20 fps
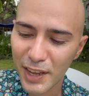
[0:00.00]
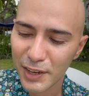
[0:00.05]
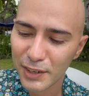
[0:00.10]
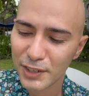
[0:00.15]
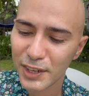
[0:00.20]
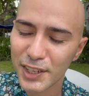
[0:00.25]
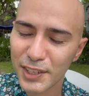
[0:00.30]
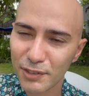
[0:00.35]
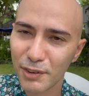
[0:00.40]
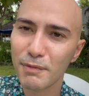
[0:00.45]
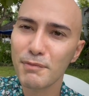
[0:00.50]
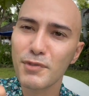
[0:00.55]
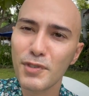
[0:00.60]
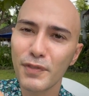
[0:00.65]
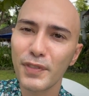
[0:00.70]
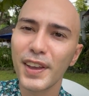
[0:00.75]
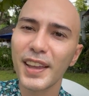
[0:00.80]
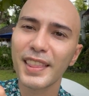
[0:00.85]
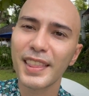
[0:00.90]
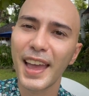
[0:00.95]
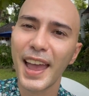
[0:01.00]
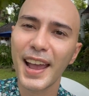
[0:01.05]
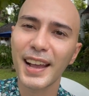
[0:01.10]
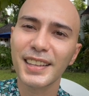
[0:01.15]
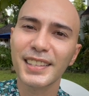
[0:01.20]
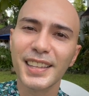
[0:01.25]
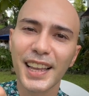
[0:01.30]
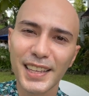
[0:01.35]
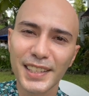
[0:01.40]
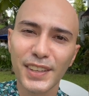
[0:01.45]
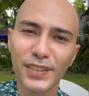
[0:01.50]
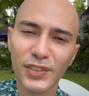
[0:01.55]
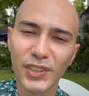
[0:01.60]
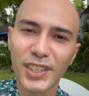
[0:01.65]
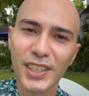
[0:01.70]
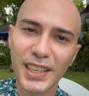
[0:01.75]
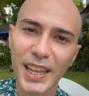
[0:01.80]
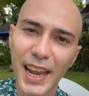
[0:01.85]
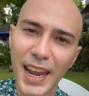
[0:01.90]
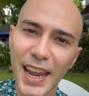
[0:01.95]
just removing the excessive
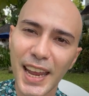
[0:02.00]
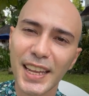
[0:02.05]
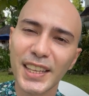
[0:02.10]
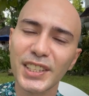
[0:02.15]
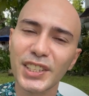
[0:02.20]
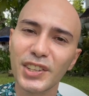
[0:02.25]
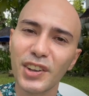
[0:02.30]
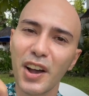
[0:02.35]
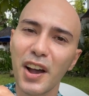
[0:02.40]
stains